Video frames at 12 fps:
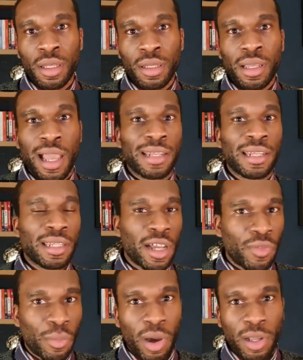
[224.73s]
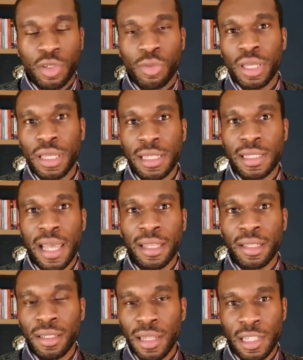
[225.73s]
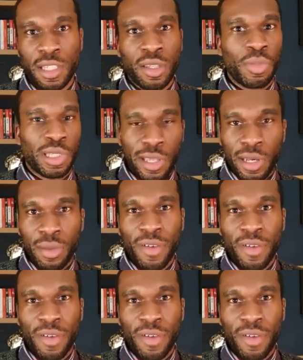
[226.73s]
And then the other part to it is that this particular